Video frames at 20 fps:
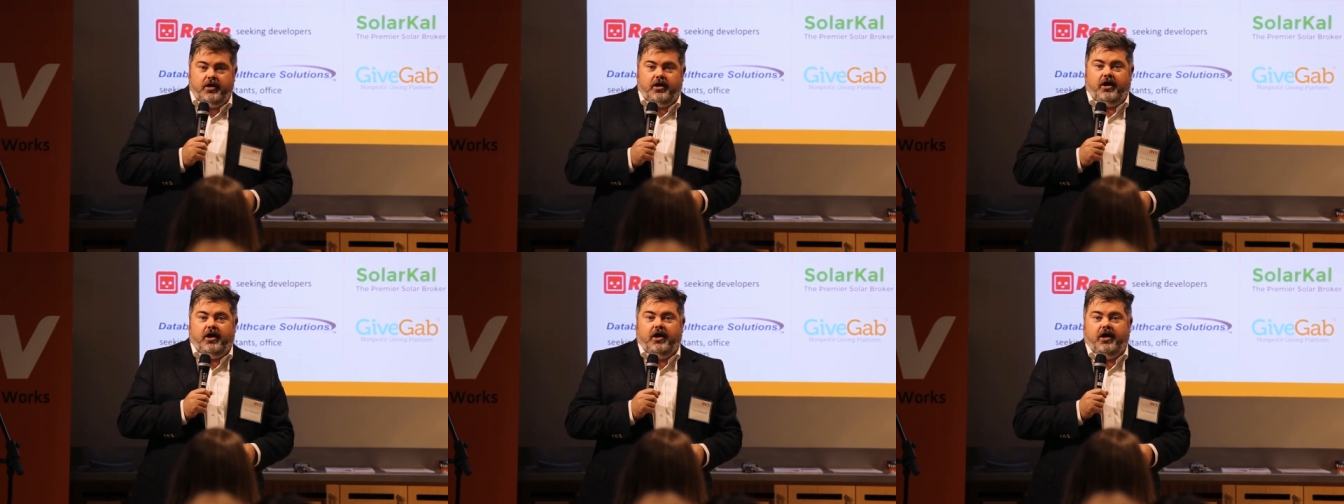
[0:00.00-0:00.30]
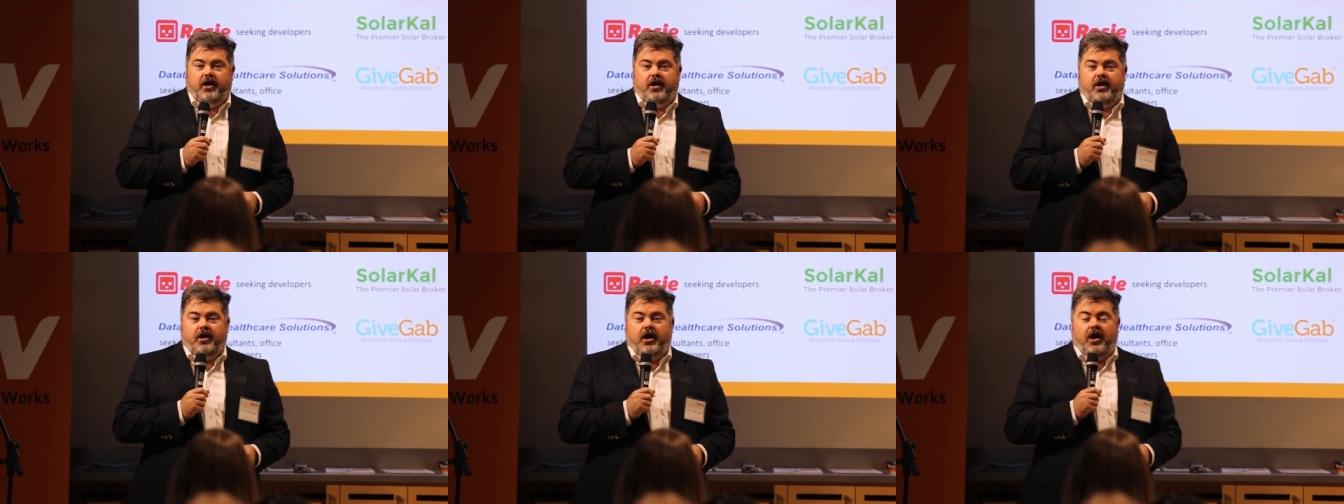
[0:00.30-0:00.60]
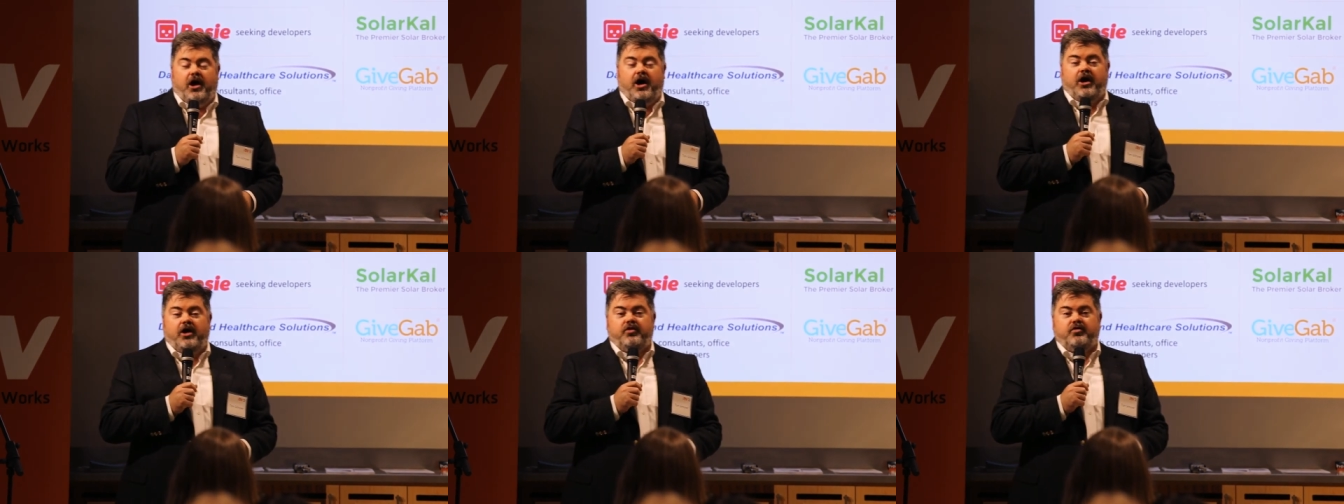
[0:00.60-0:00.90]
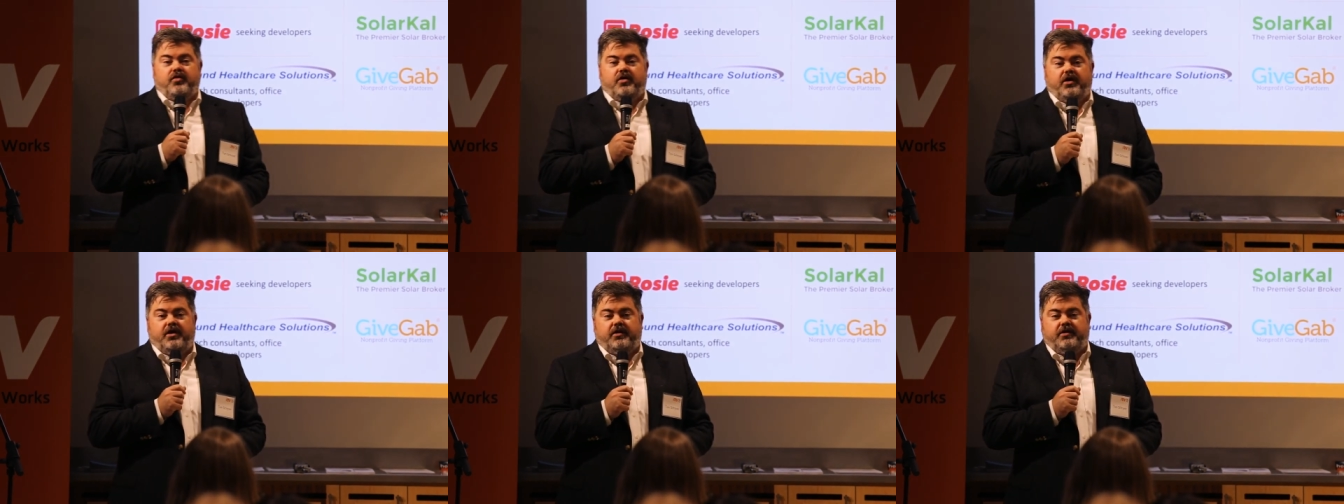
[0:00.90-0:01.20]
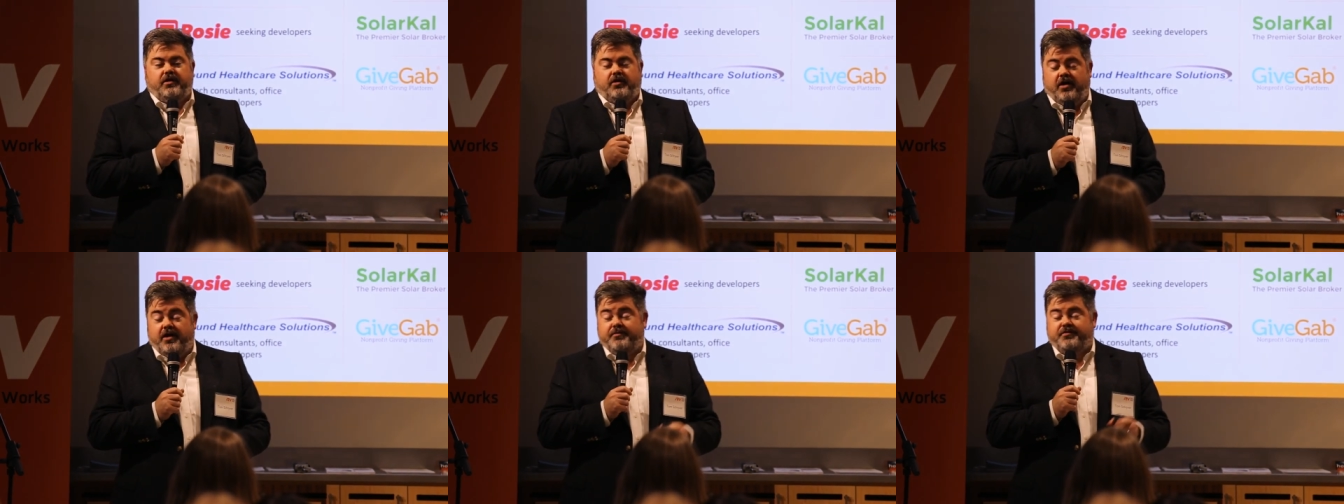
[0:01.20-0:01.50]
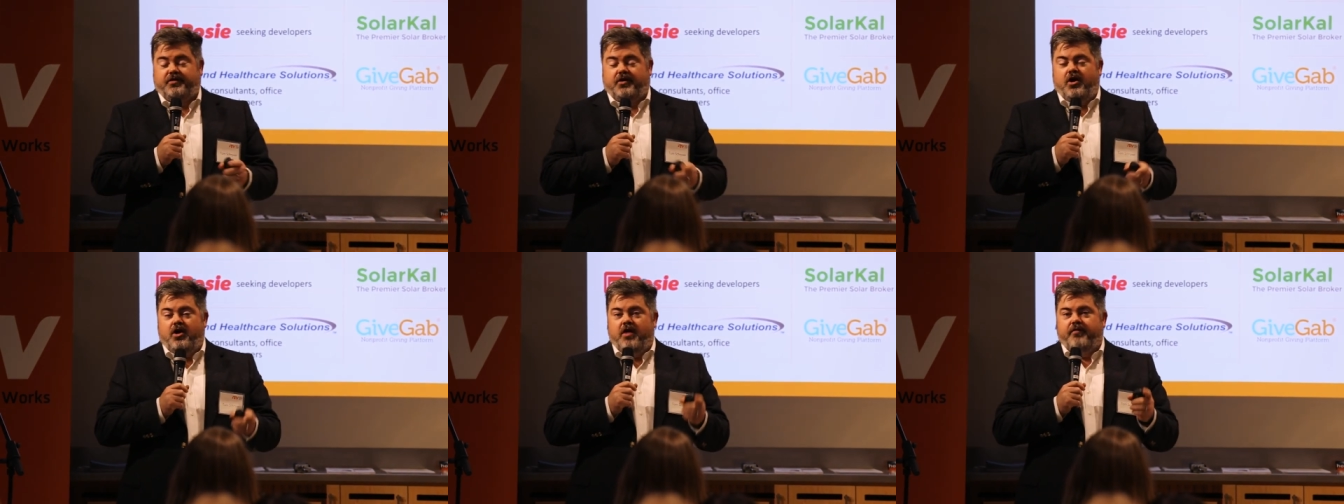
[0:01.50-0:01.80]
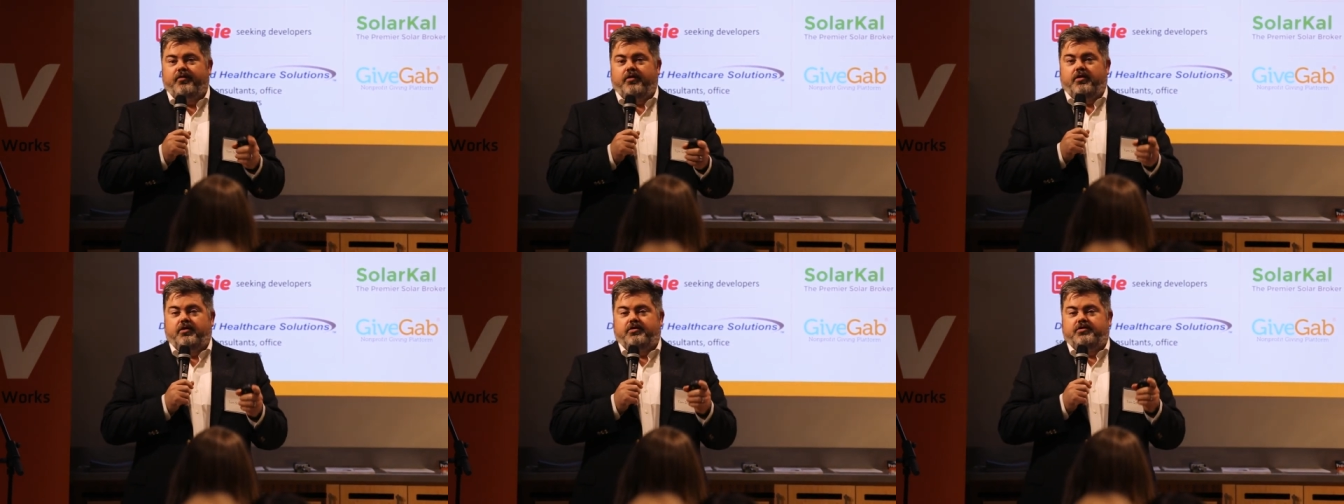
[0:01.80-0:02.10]
uh, 100, or I'm sorry,
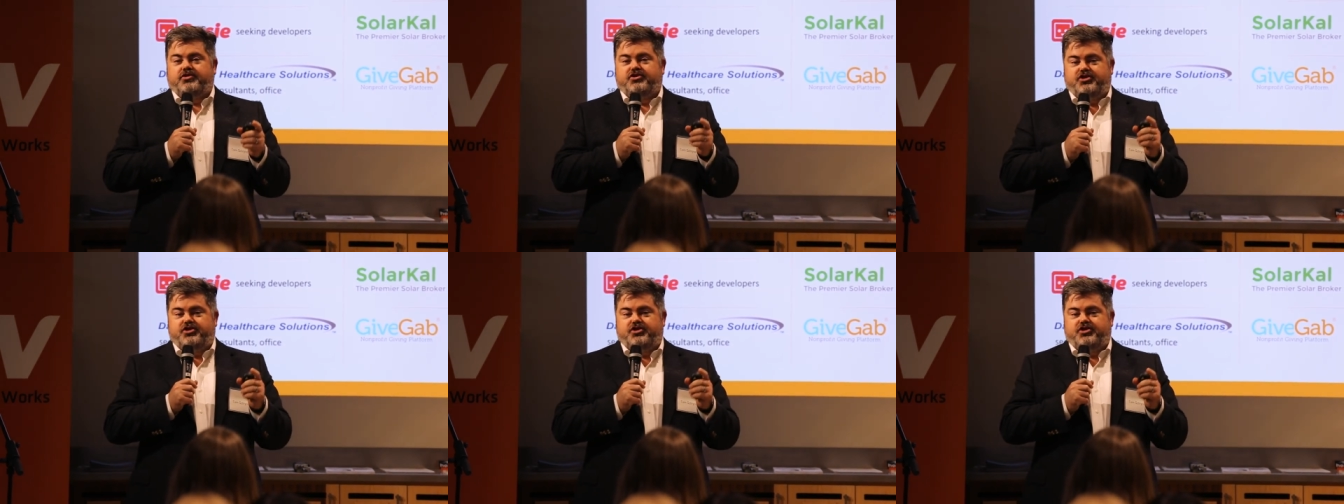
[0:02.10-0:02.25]
over